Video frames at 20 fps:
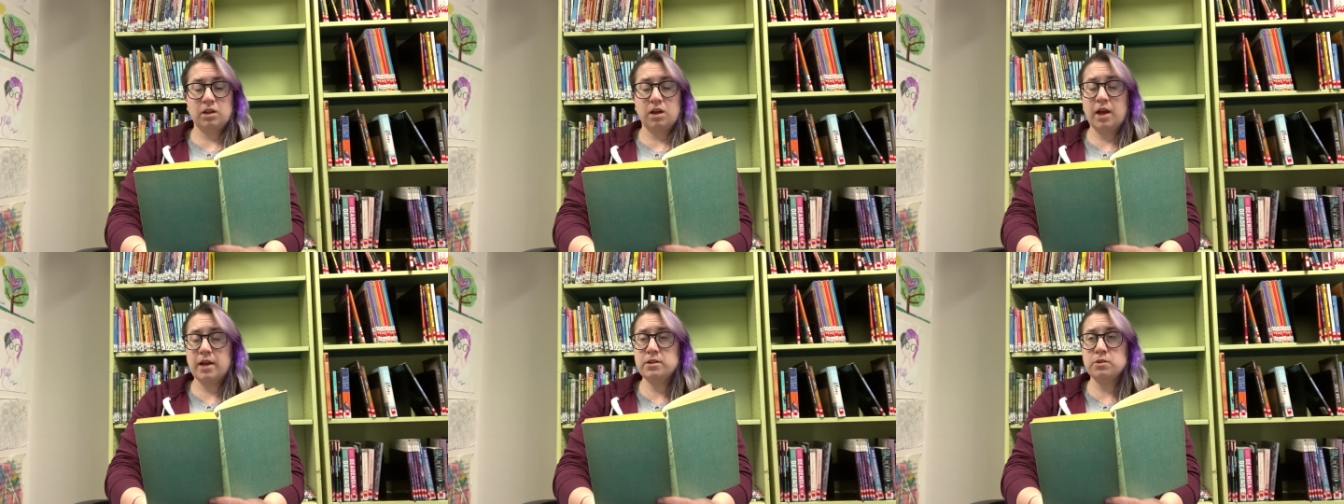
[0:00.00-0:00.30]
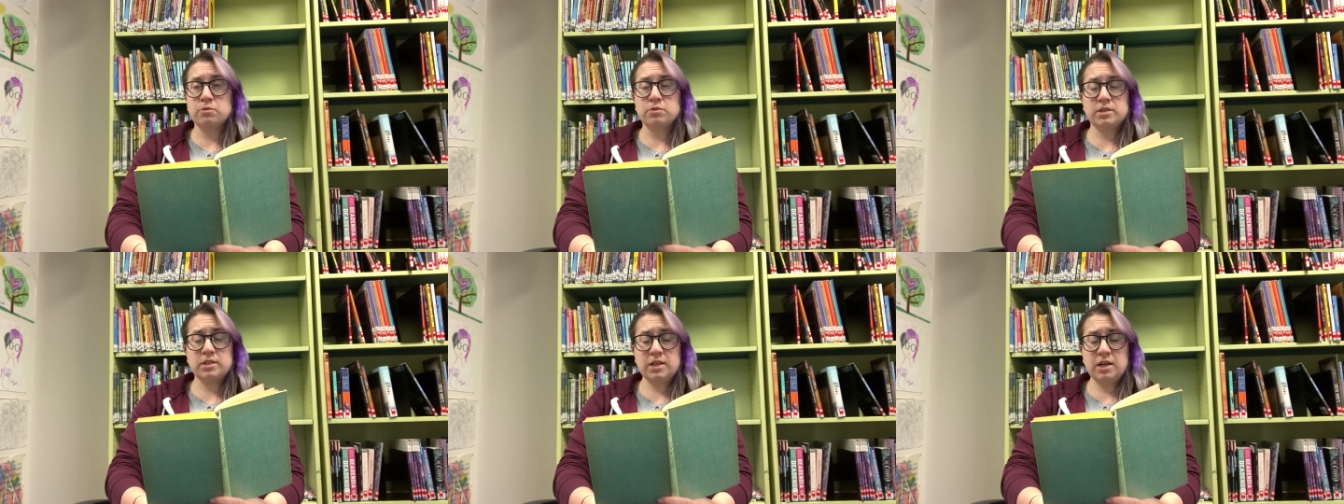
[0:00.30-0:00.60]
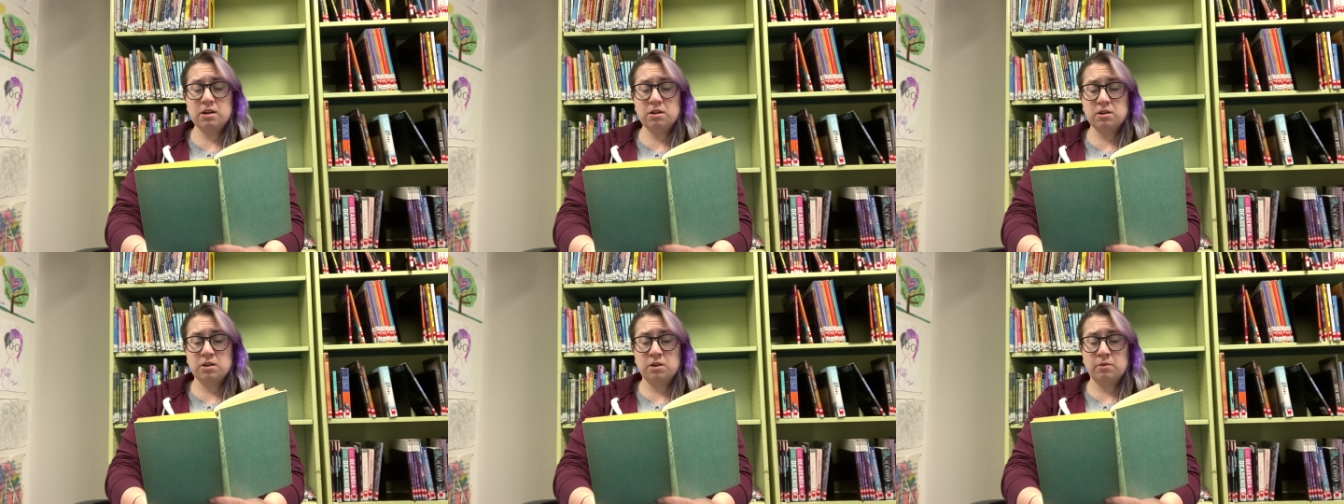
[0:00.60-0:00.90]
I don't
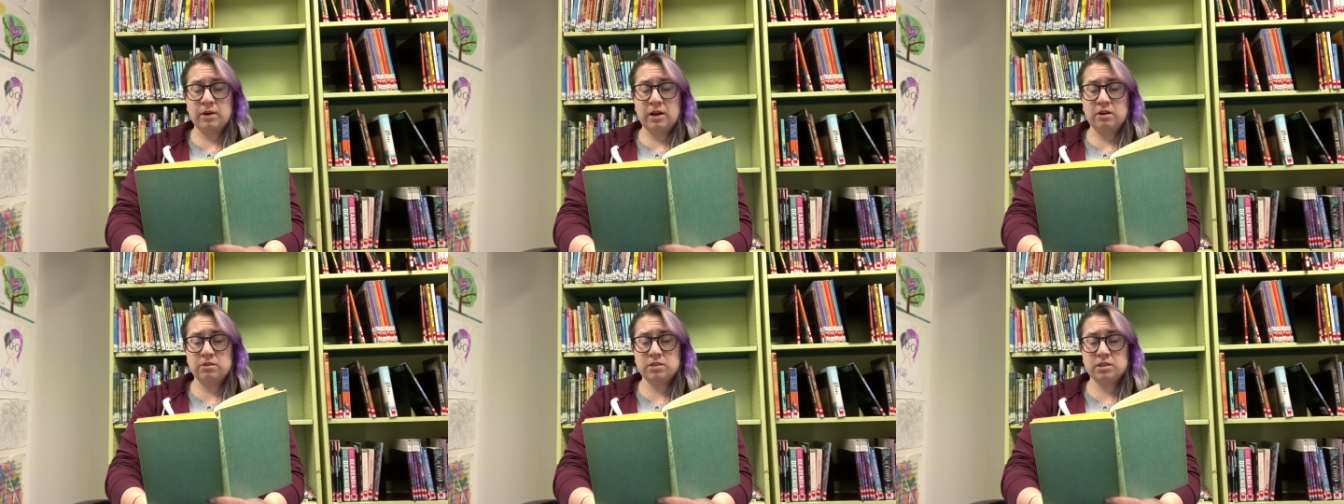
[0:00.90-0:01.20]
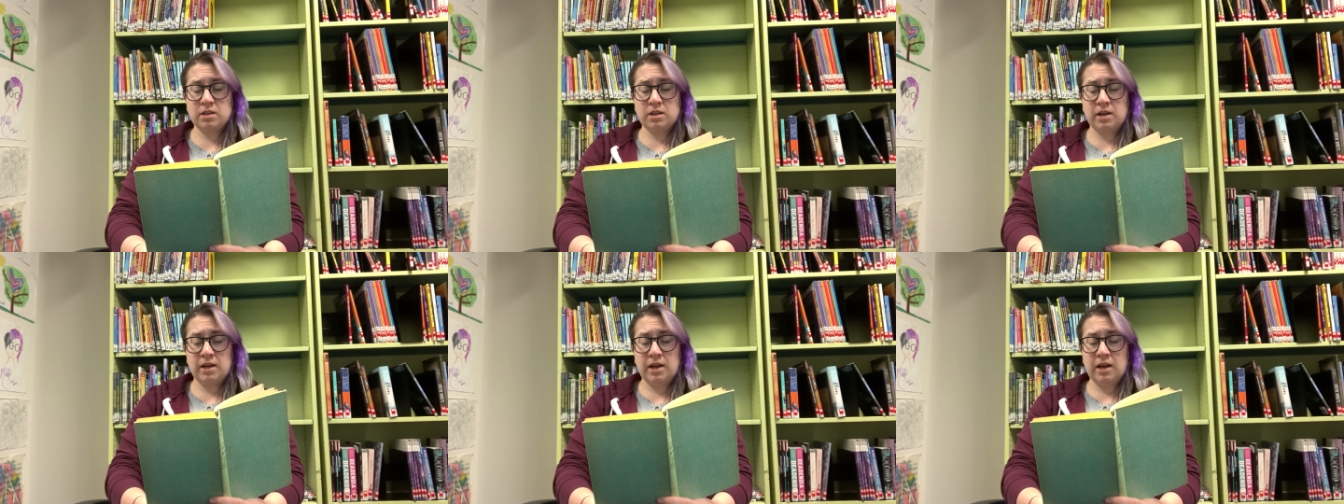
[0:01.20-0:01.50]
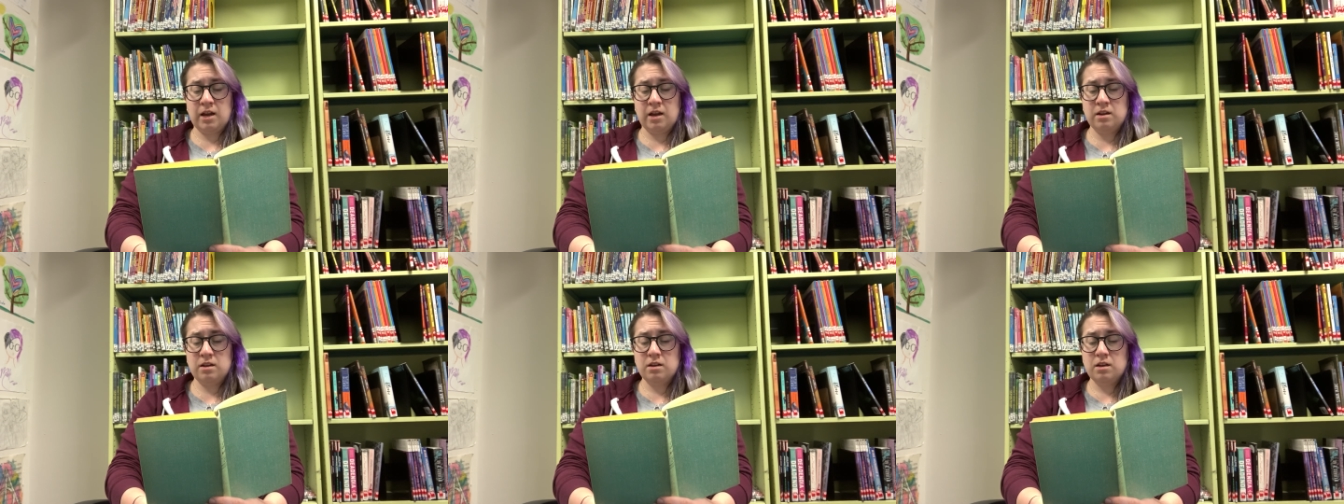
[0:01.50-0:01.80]
dare go out, said
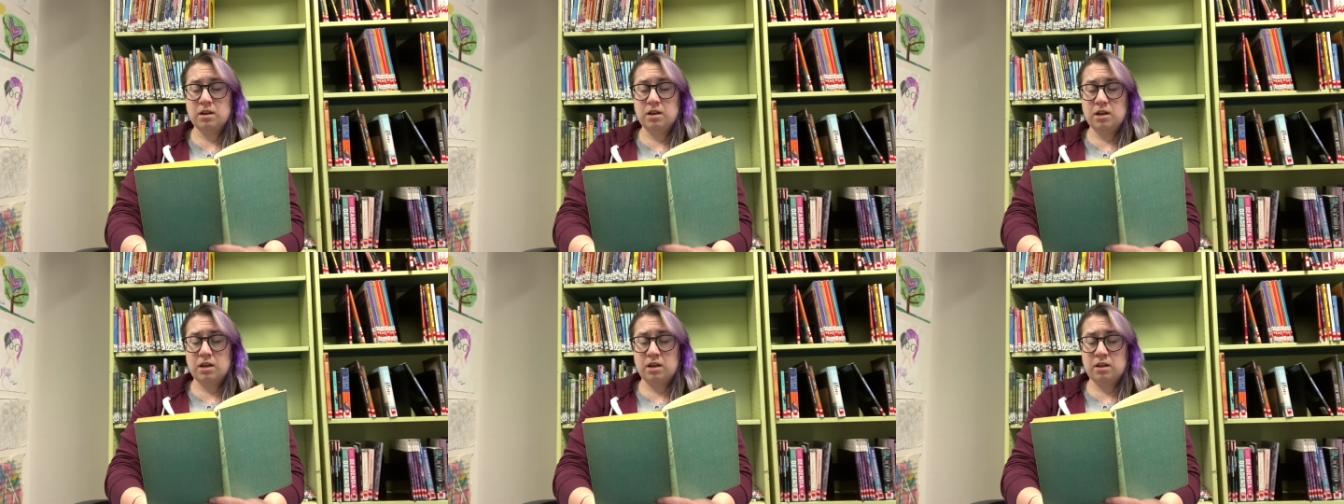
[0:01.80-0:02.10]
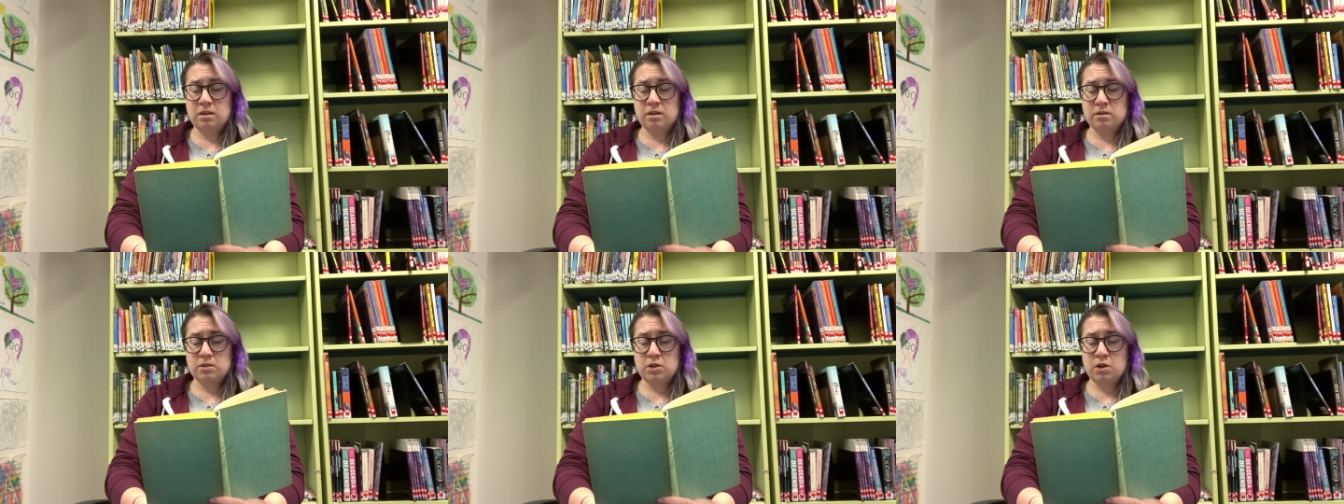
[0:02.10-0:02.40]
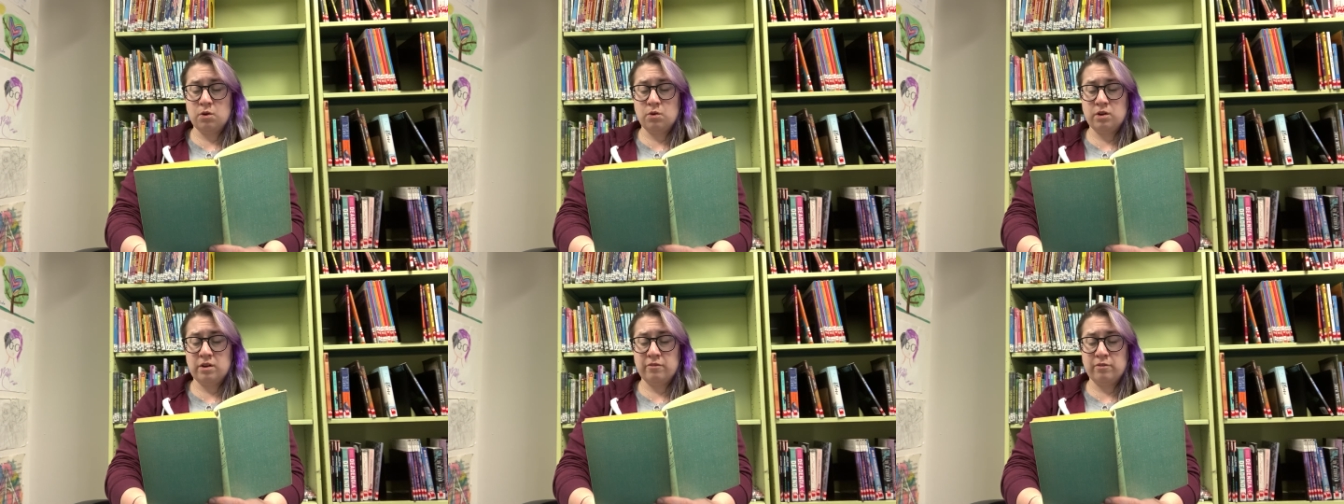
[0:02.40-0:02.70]
Anne in the
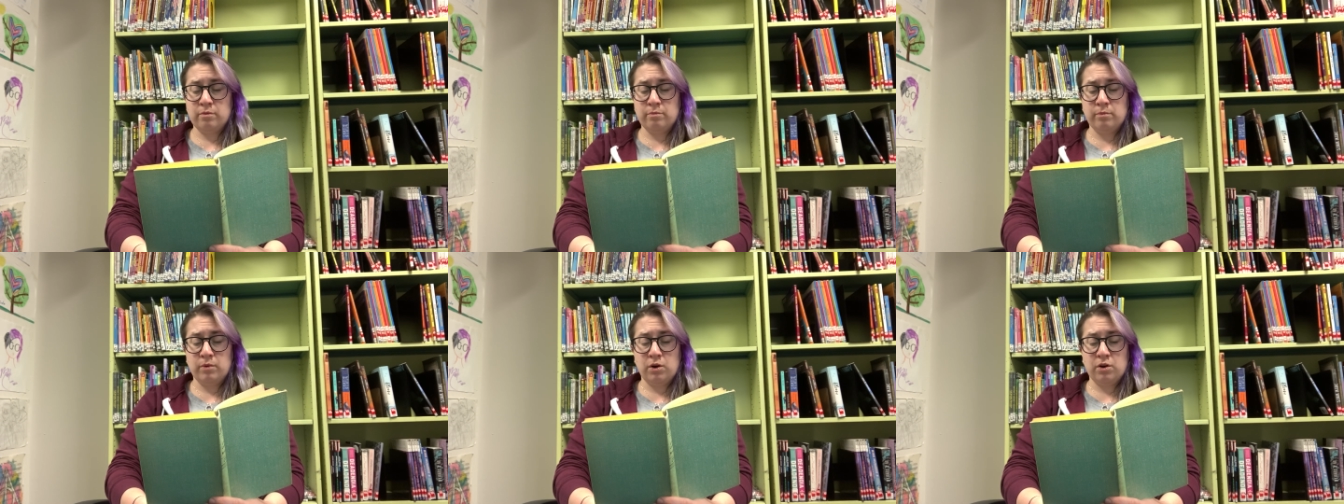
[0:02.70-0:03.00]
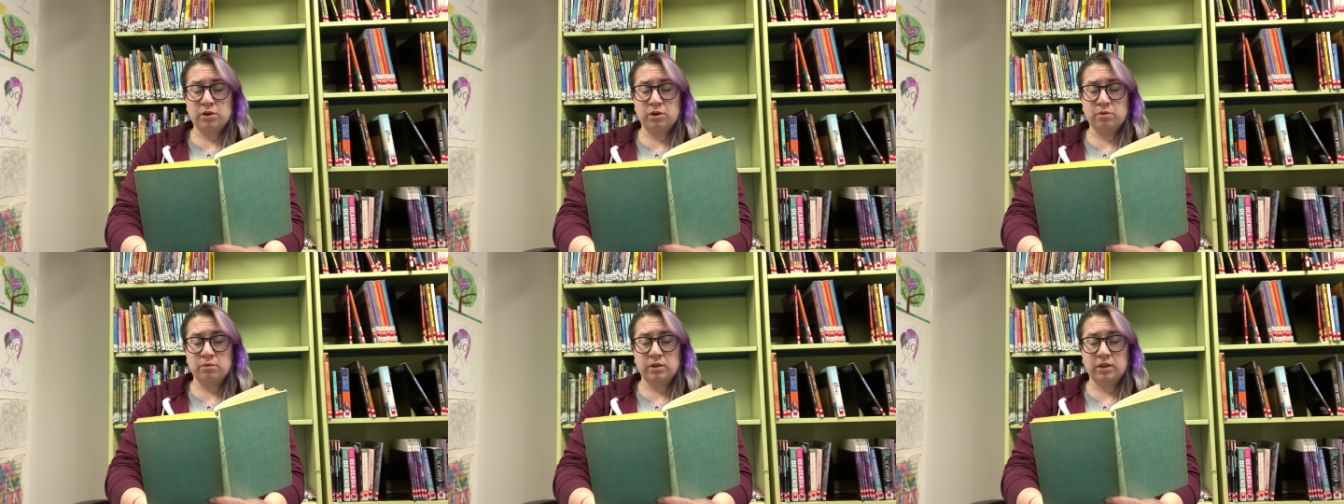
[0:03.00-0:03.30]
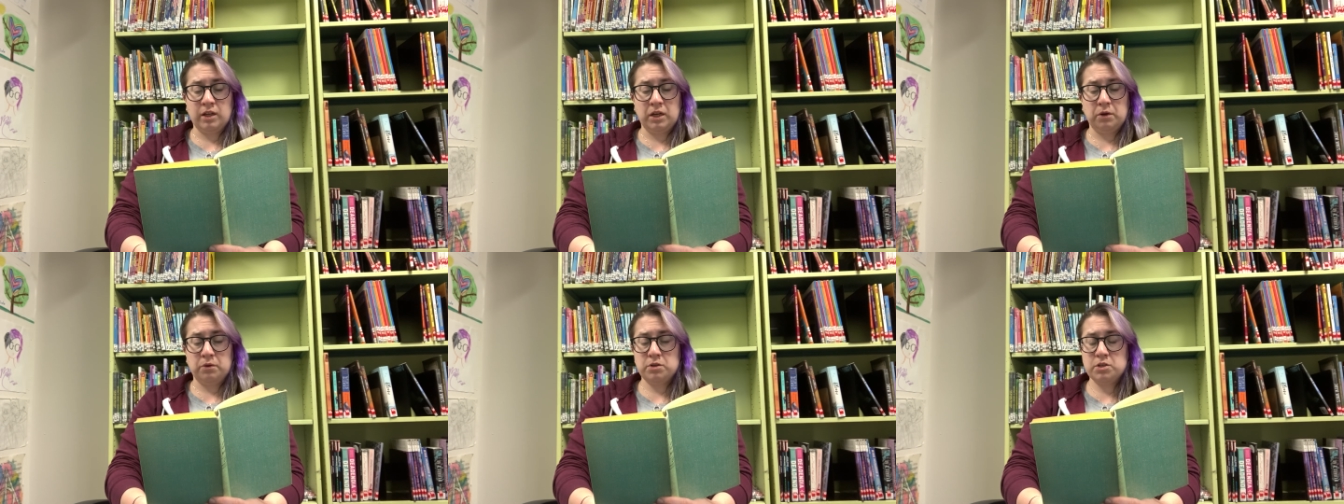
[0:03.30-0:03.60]
tone of a martyr
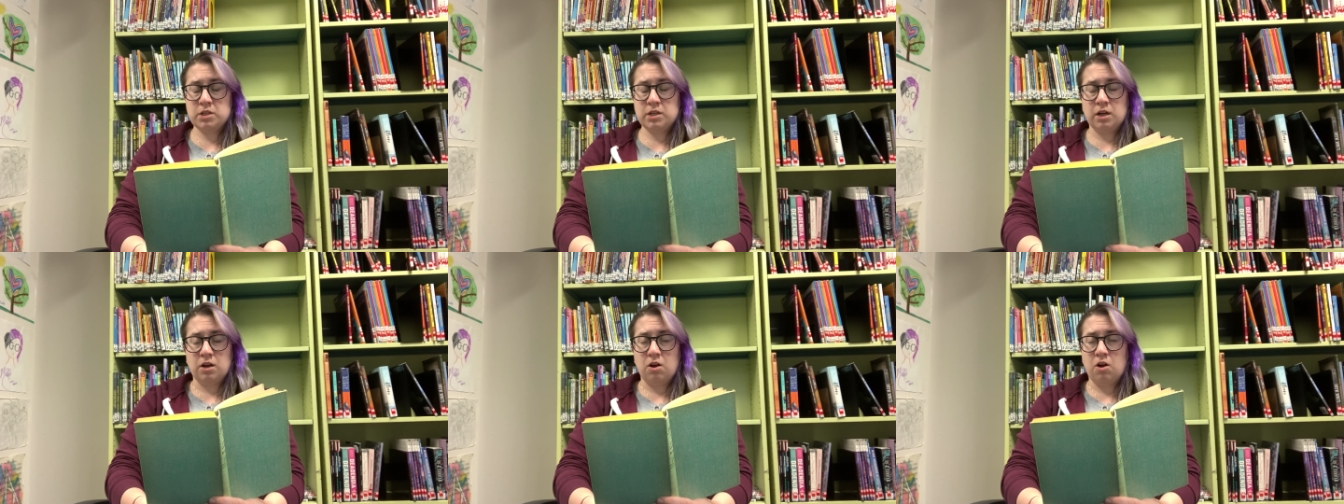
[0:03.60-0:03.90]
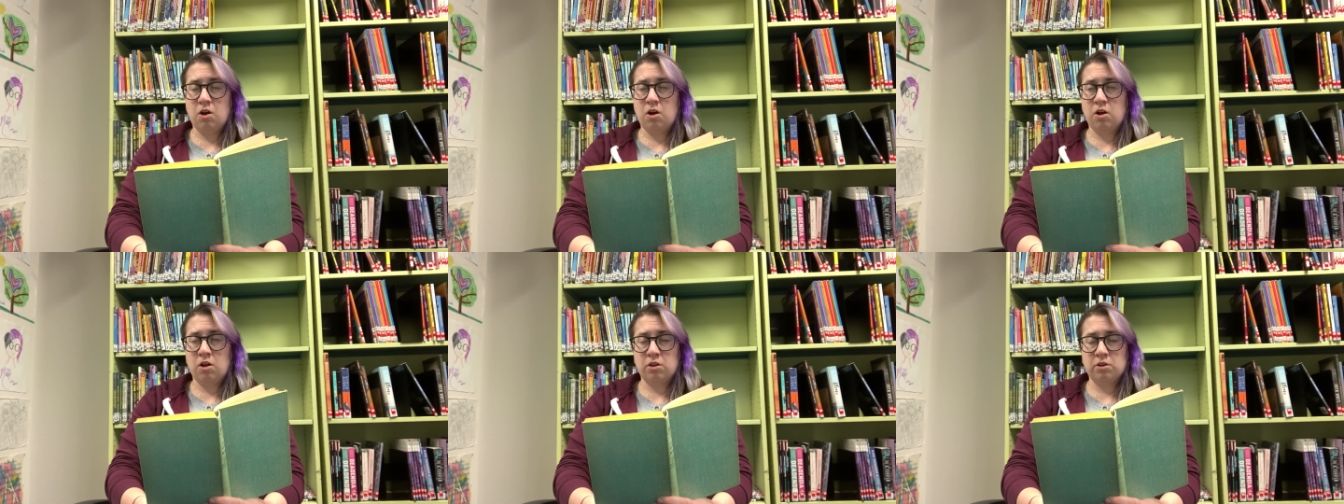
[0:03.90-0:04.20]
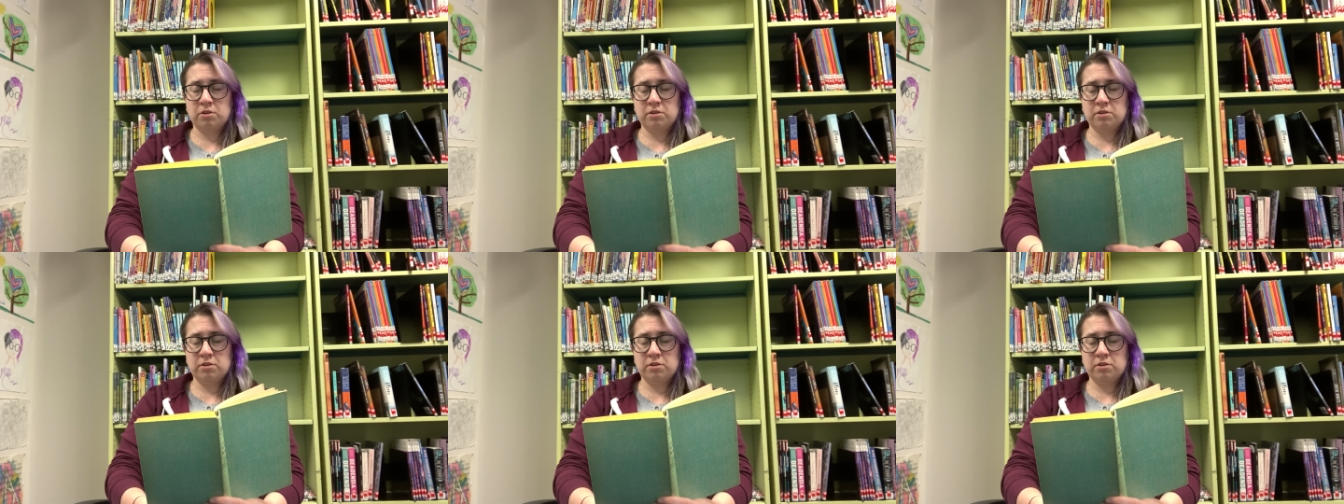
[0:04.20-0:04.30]
relinquishing all